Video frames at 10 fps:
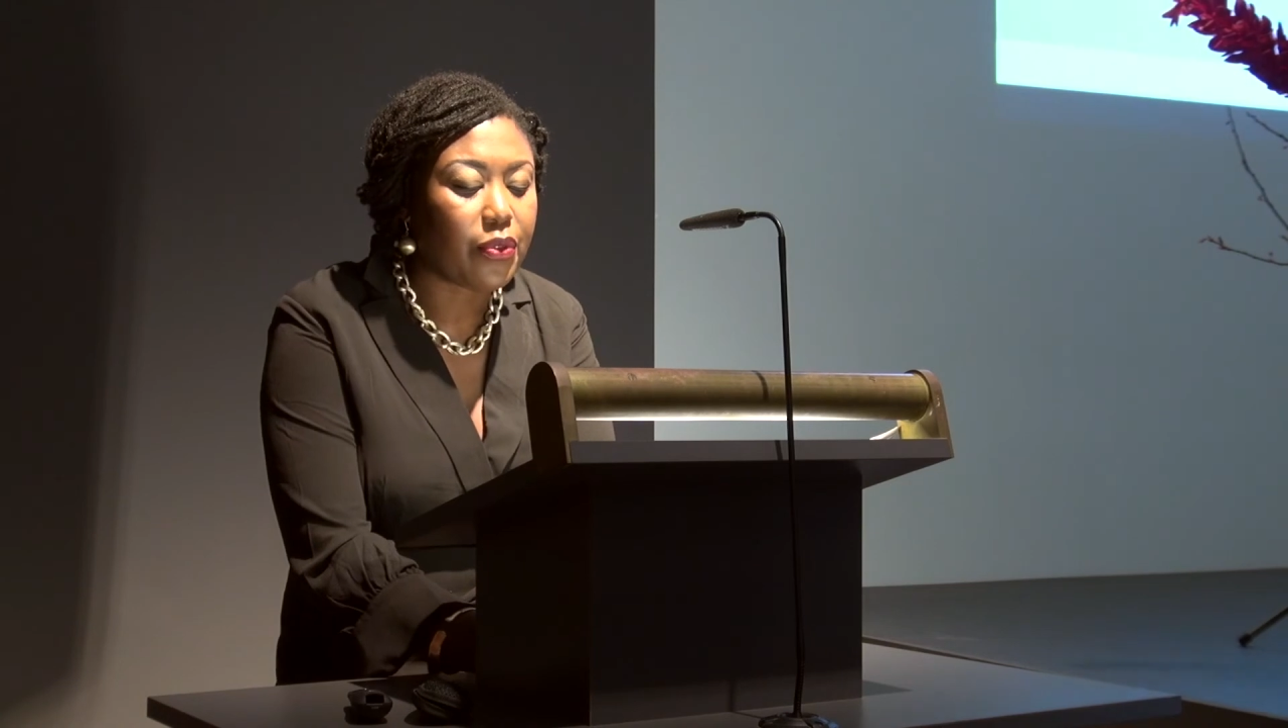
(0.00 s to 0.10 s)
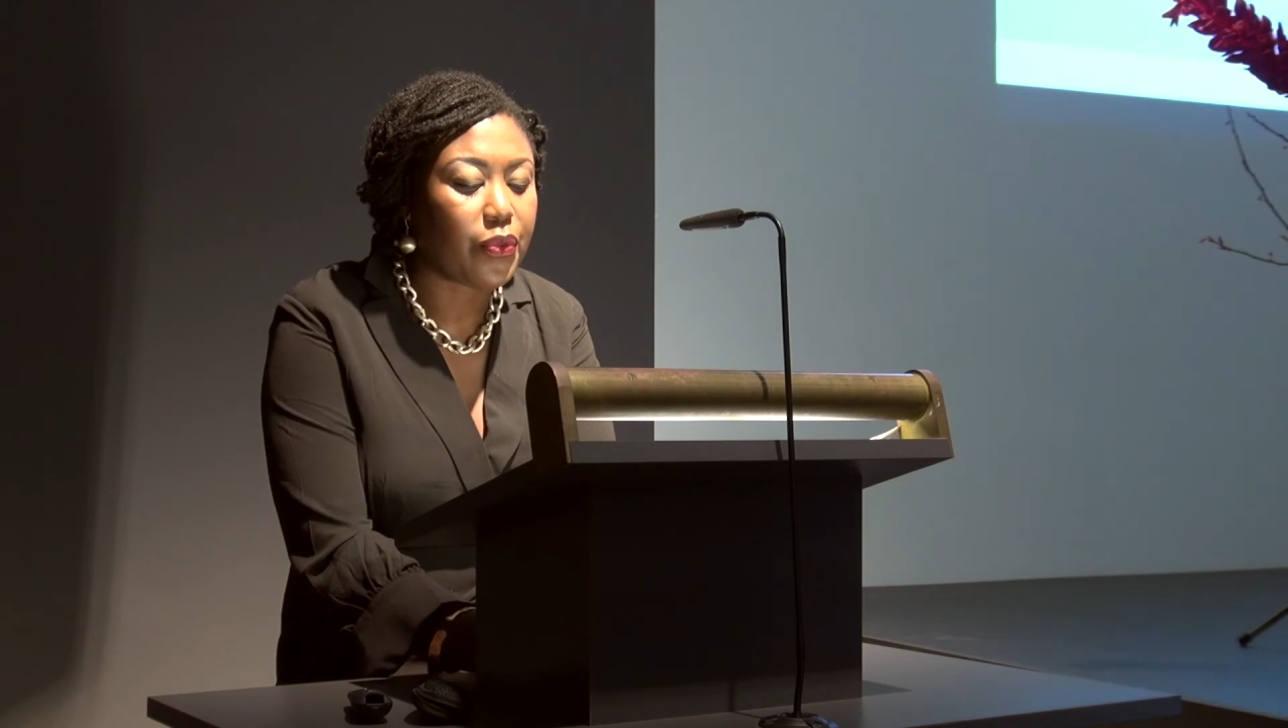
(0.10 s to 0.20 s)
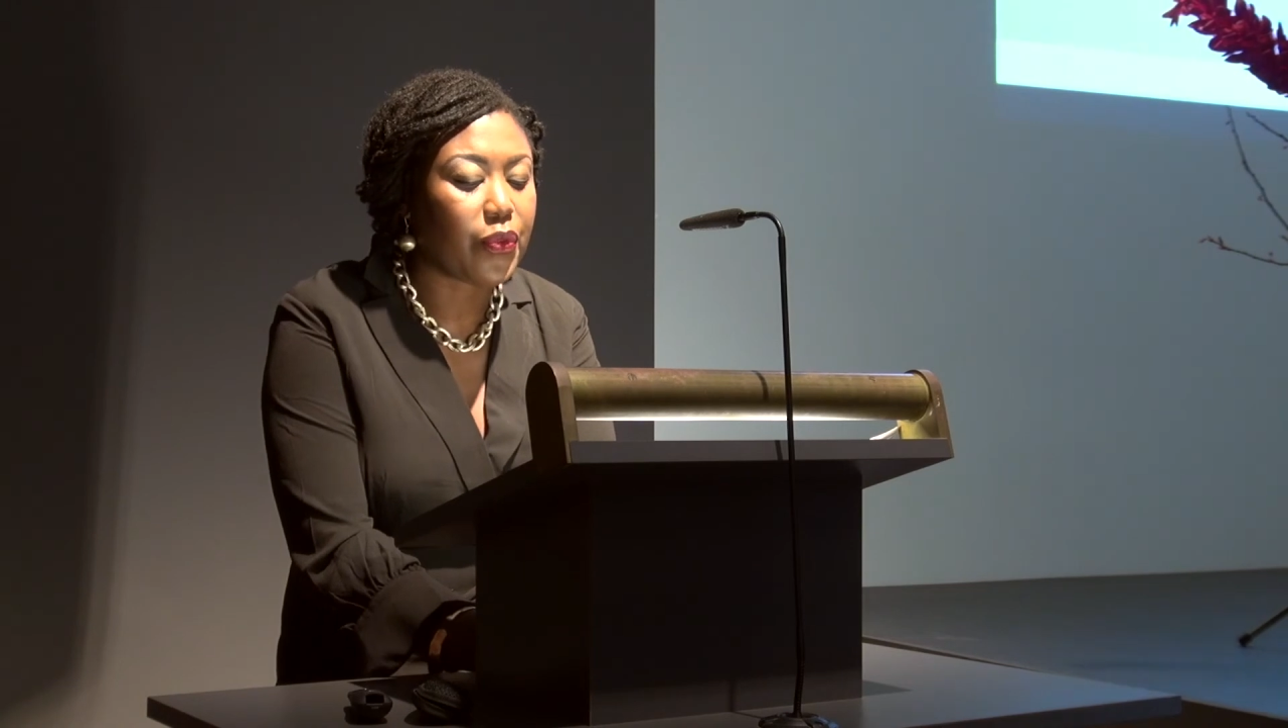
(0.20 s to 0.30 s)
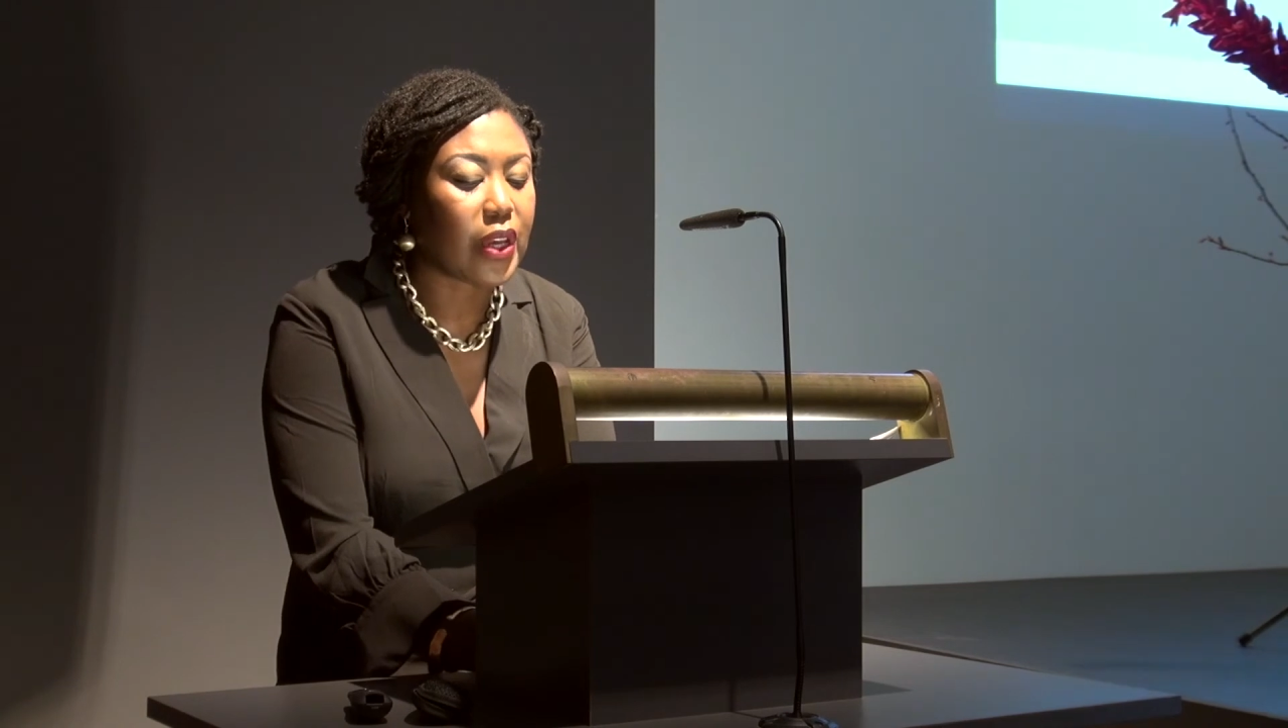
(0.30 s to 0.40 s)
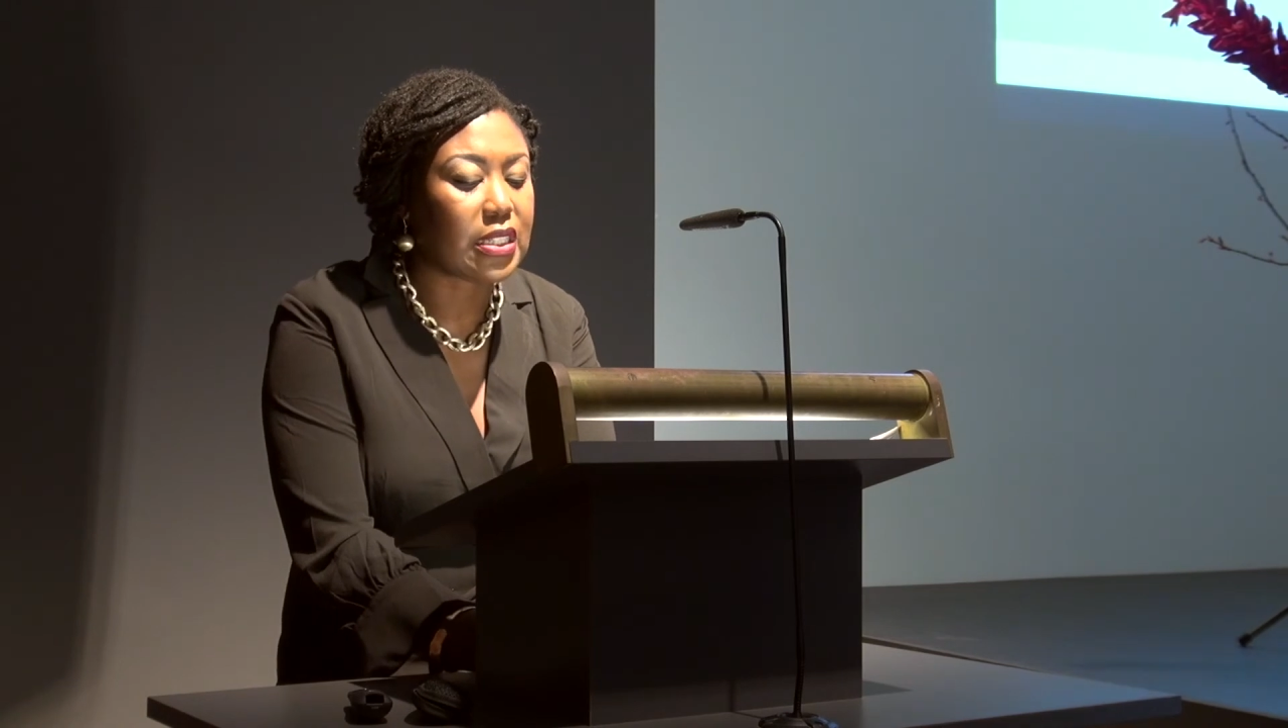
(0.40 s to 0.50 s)

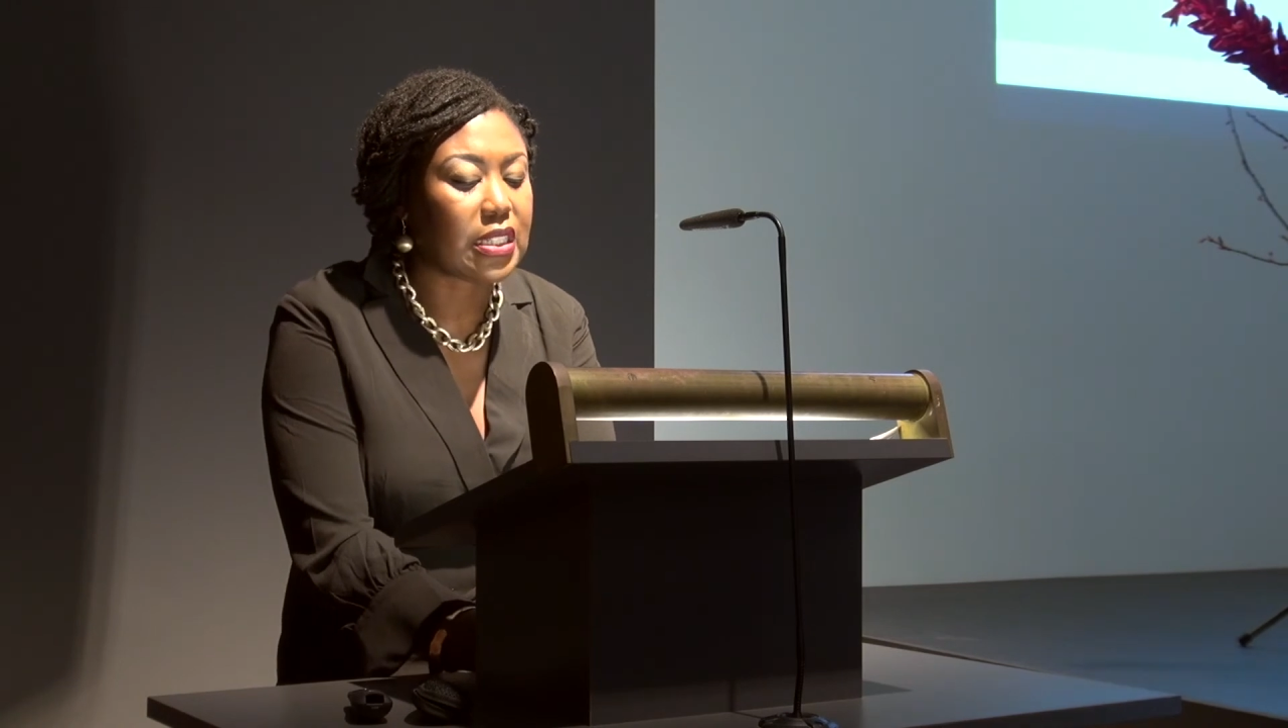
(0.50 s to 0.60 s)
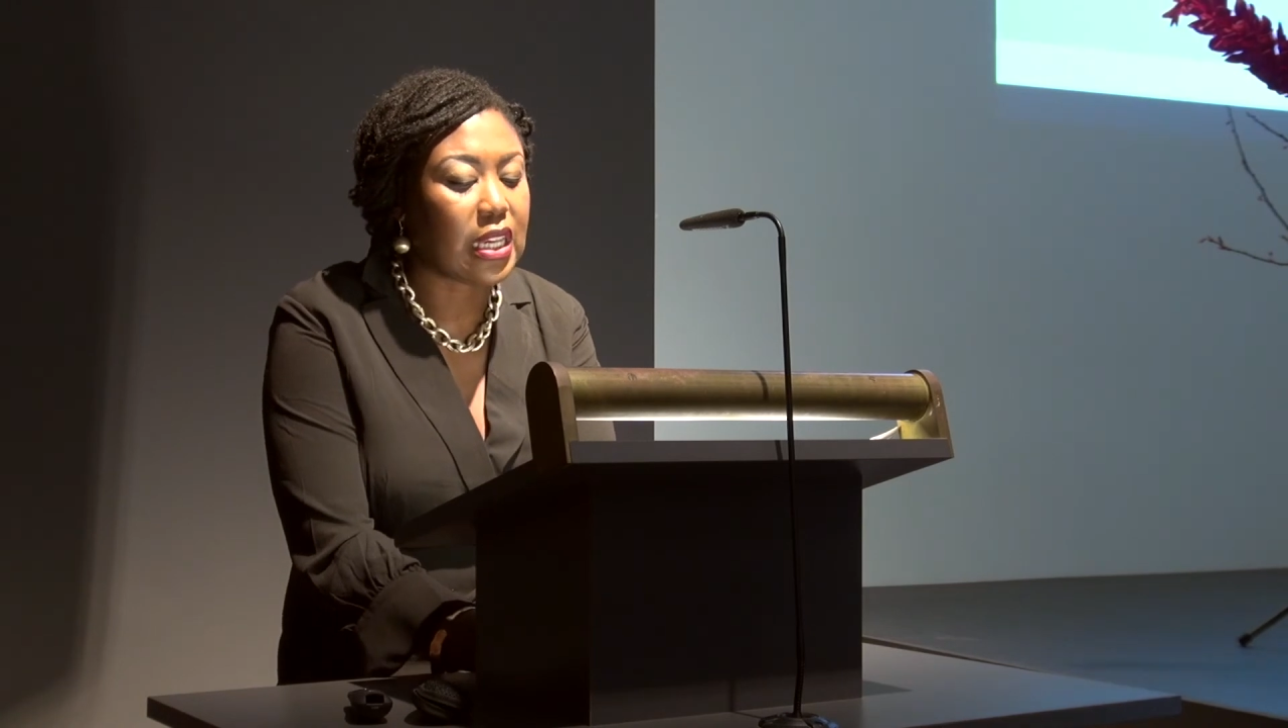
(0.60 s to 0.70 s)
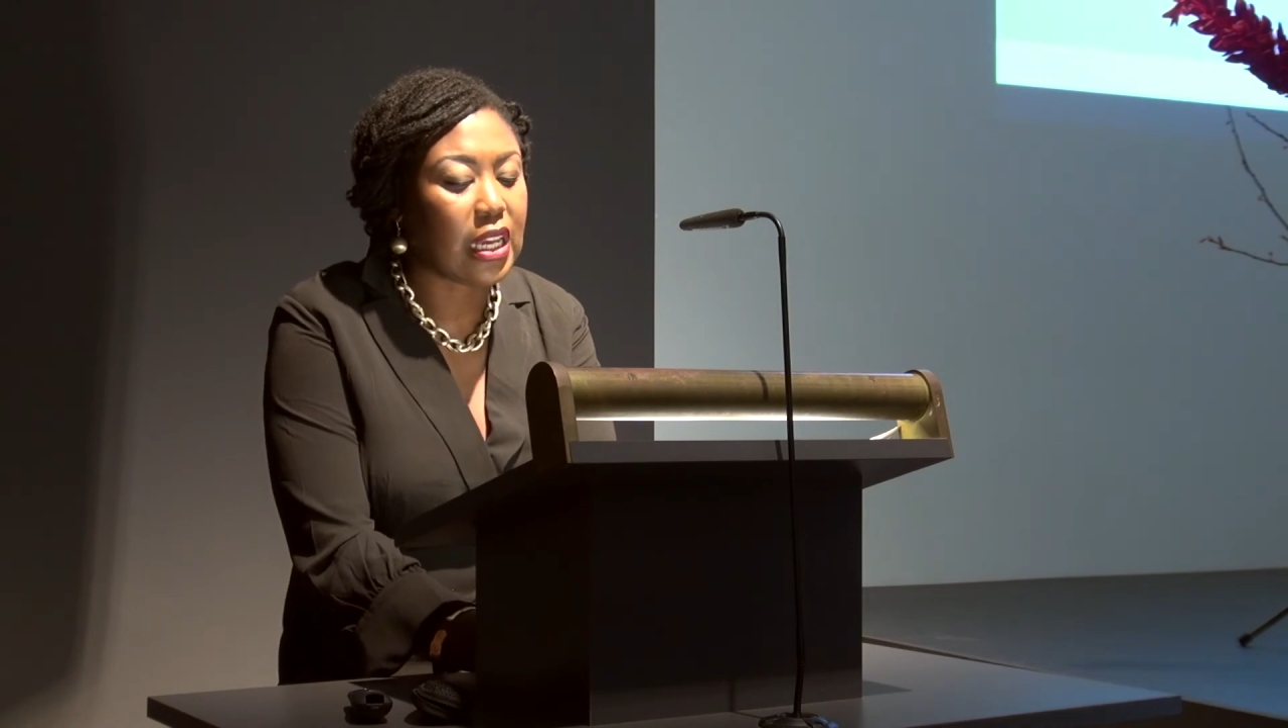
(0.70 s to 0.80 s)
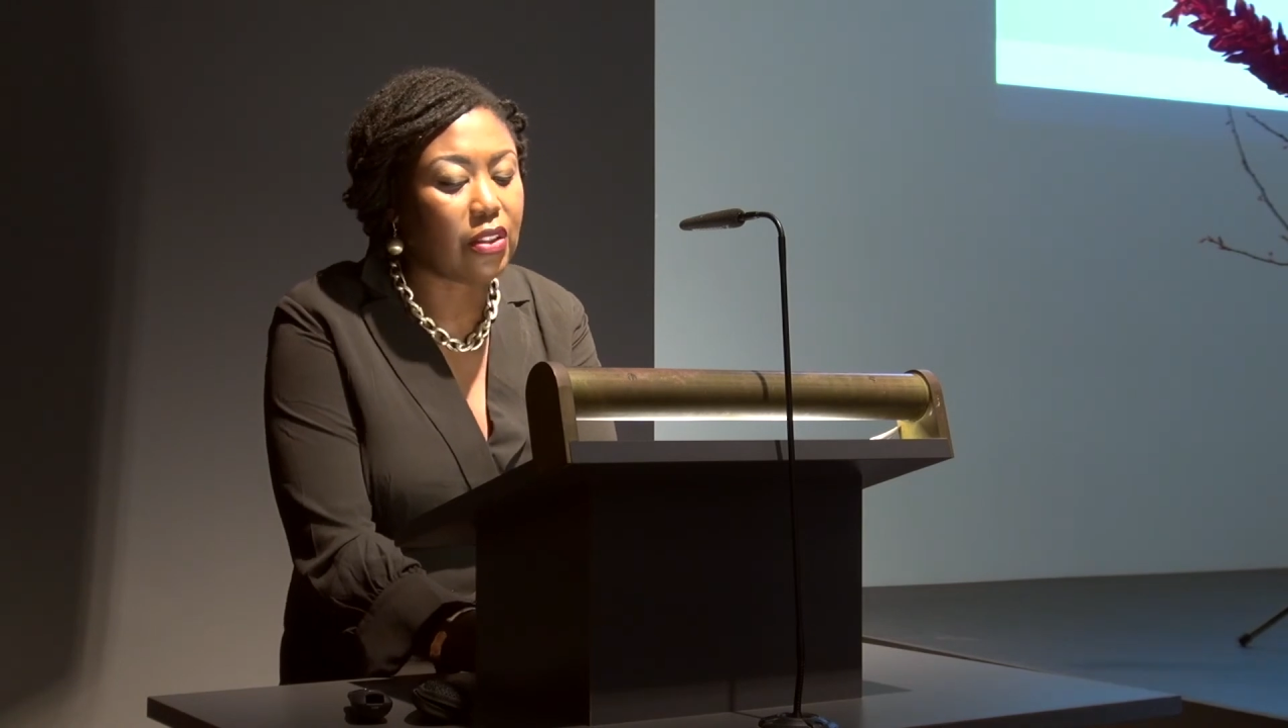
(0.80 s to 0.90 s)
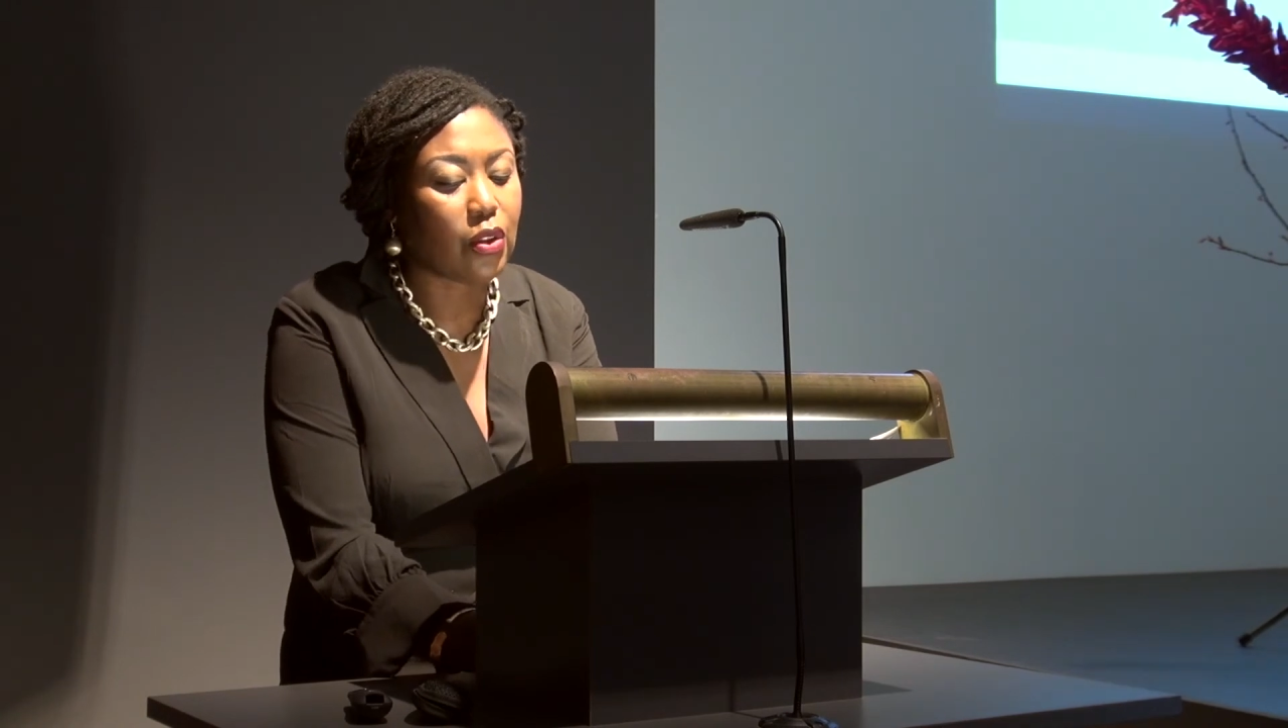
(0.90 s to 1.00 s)
facing